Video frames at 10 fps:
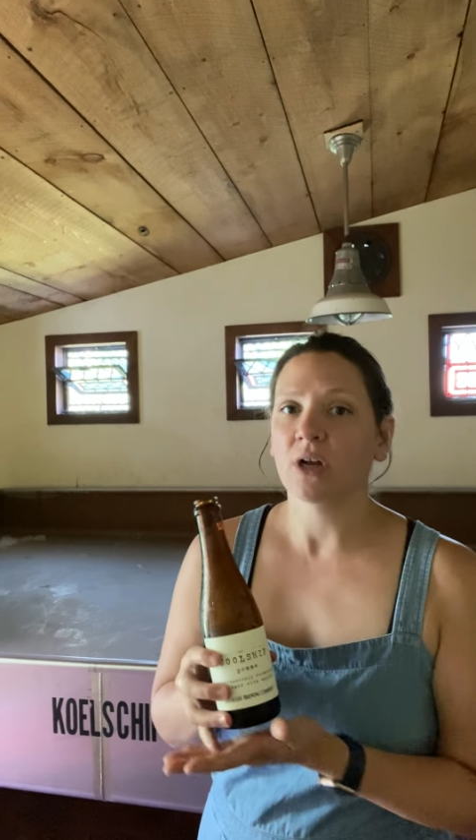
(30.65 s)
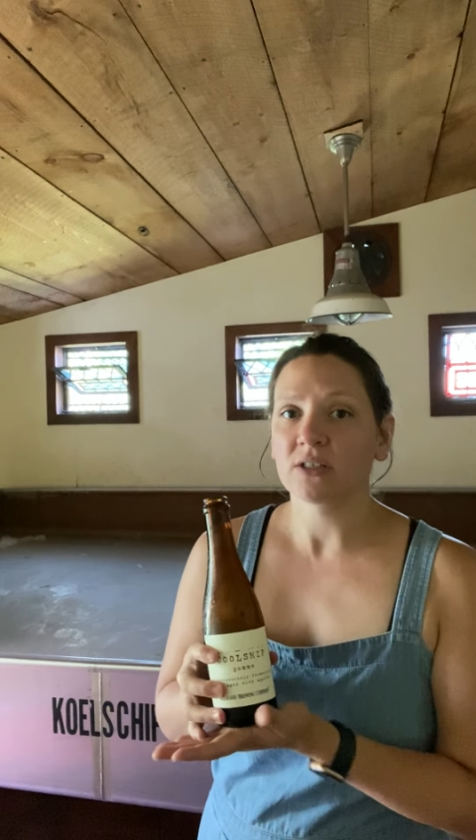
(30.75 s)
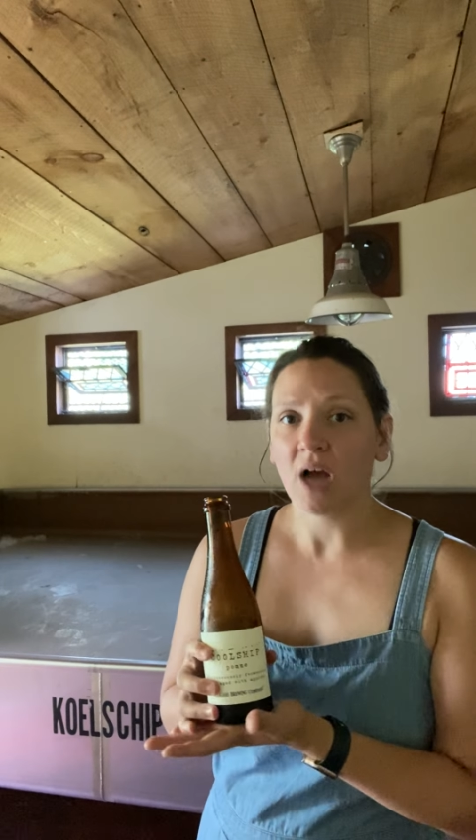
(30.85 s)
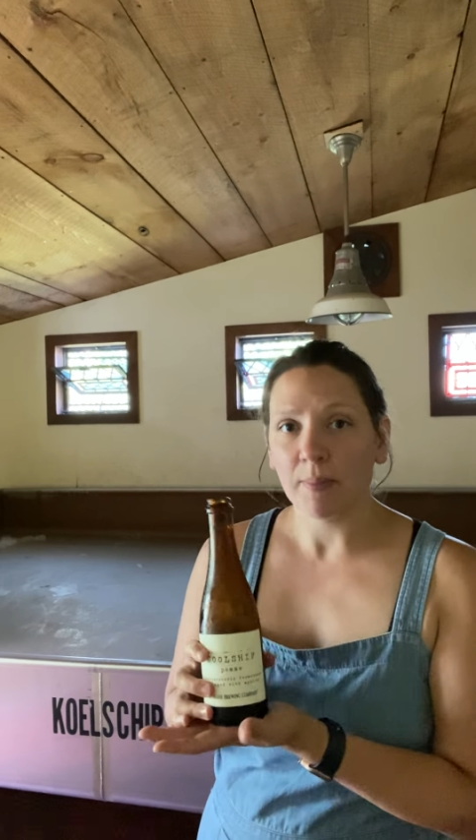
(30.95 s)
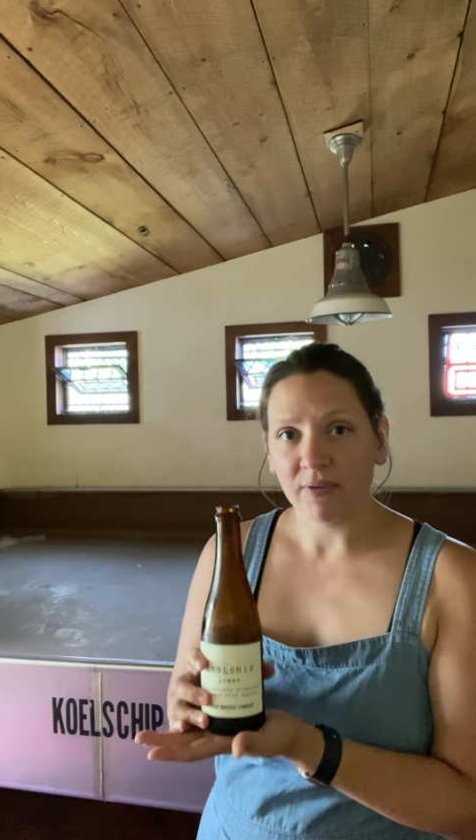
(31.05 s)
on
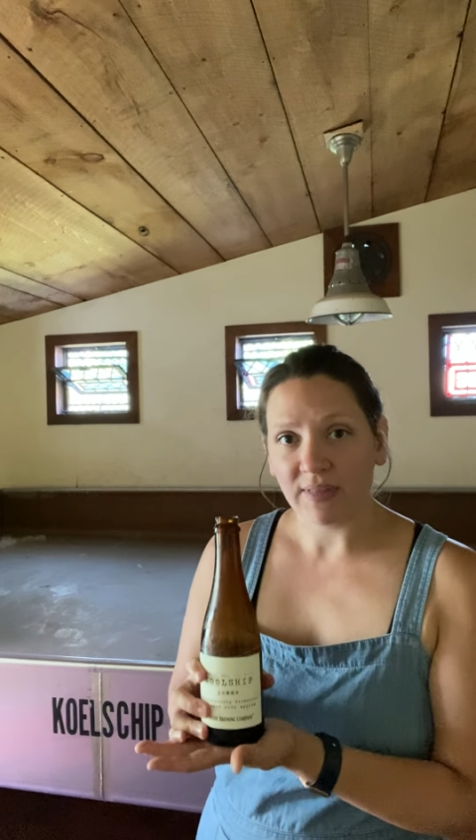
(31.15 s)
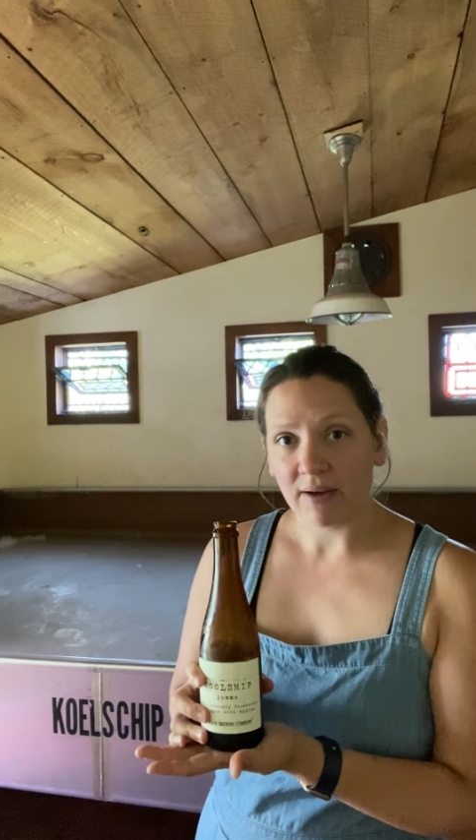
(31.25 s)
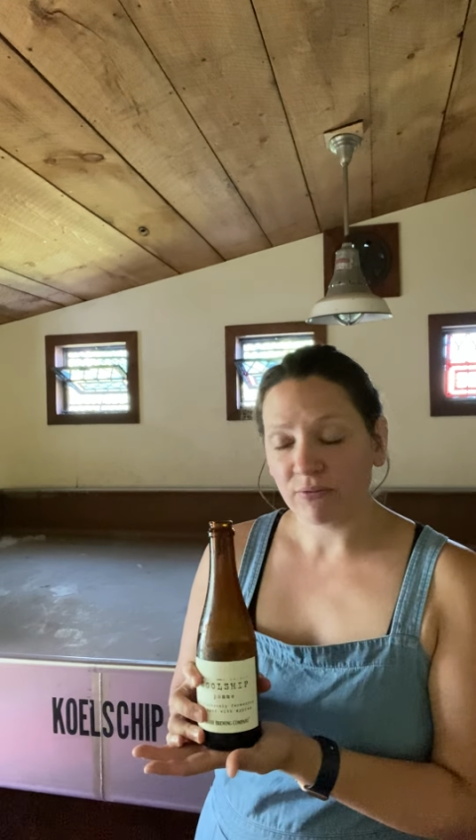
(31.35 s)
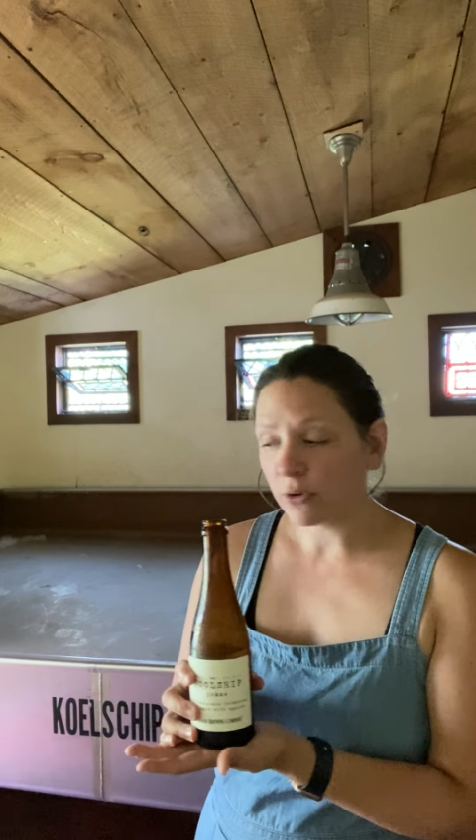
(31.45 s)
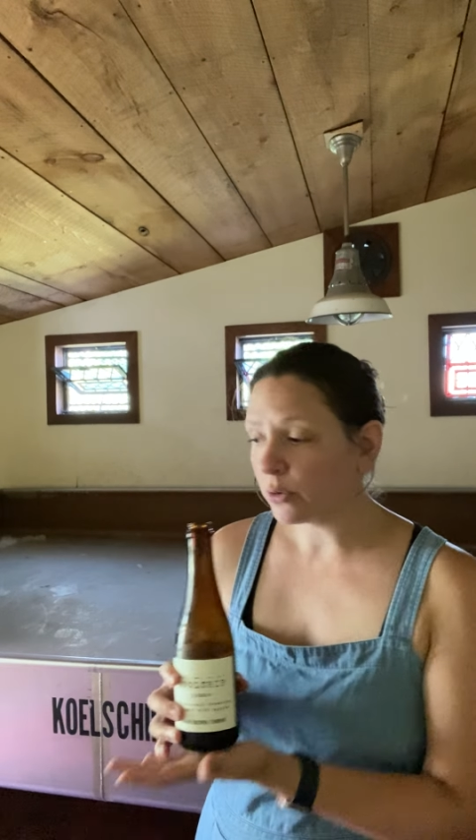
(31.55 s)
top of
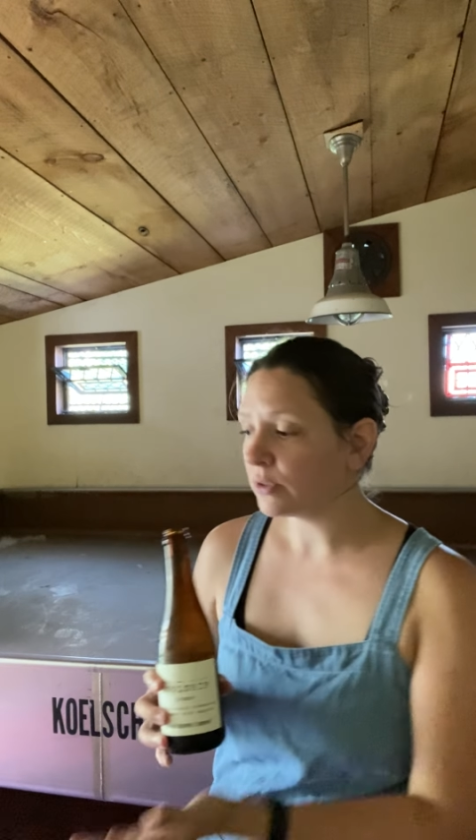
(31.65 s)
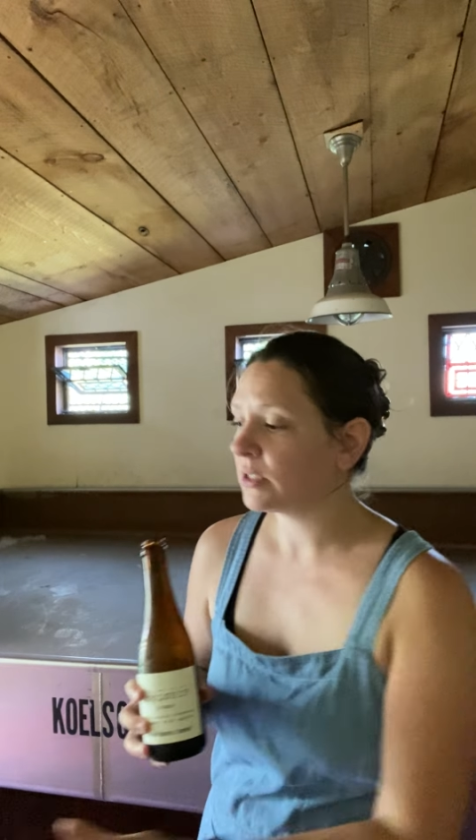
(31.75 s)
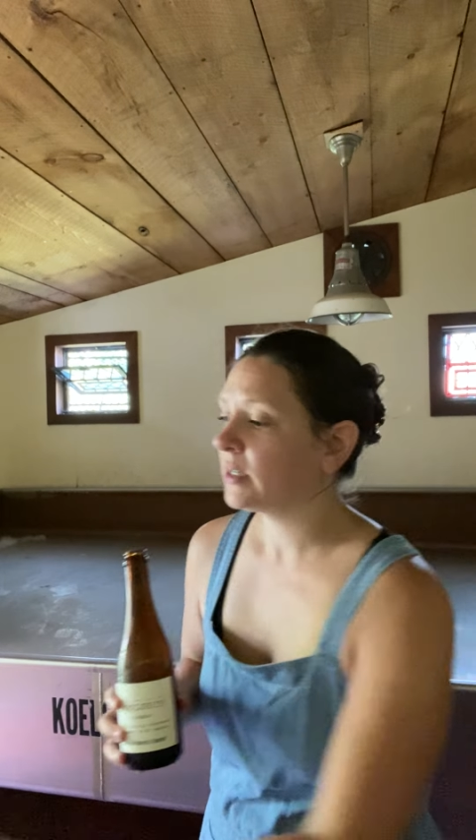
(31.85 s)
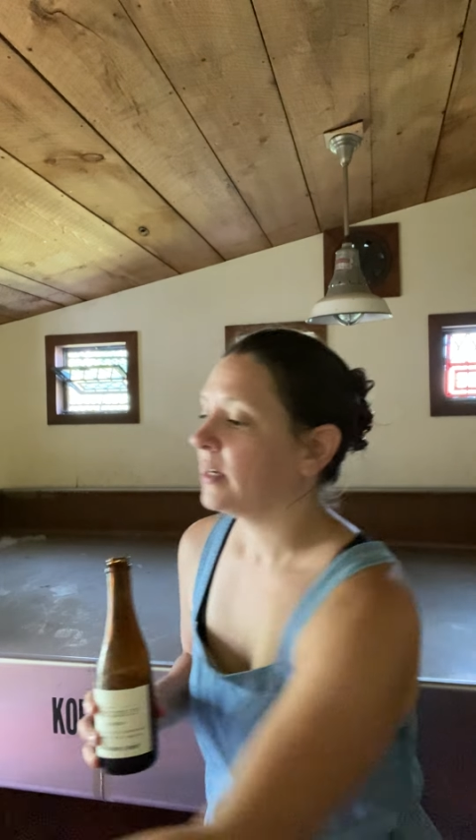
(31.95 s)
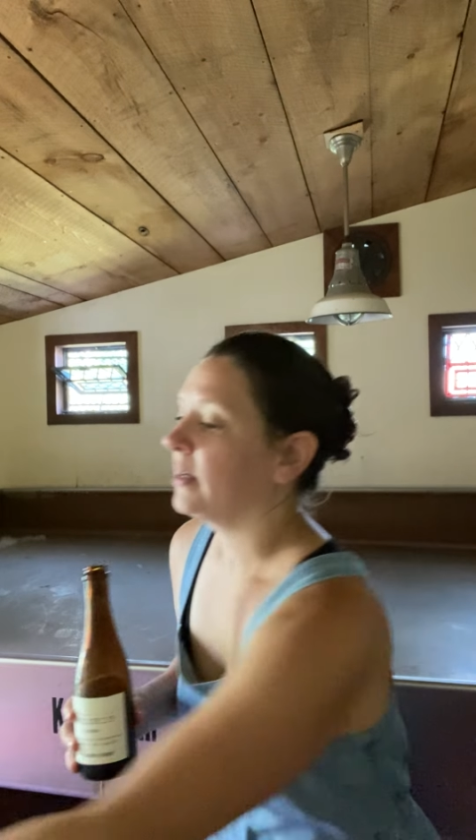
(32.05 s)
that fruit.